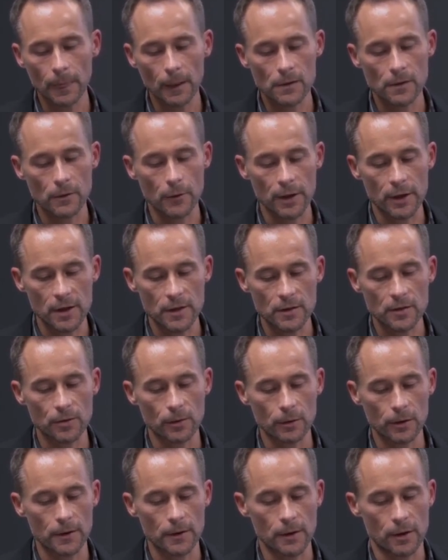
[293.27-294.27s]
So it is
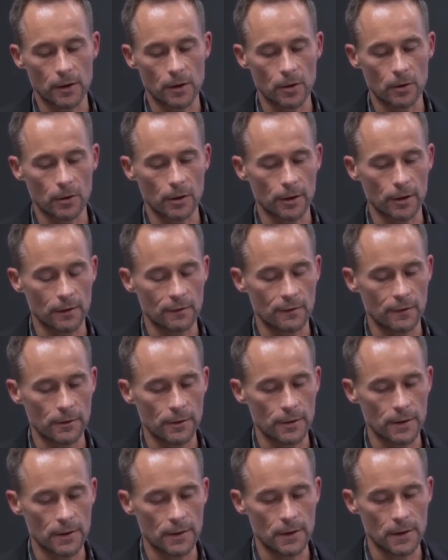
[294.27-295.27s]
truly the cure looking
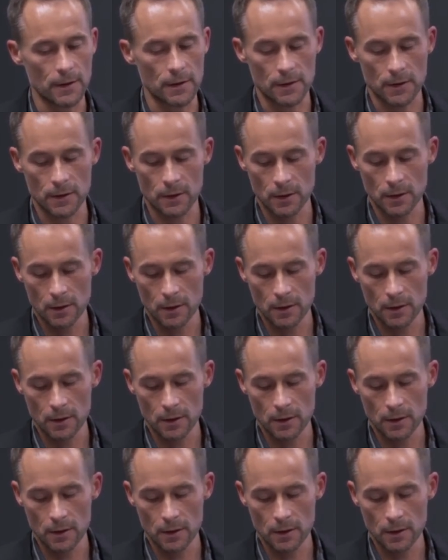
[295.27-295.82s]
for a disease.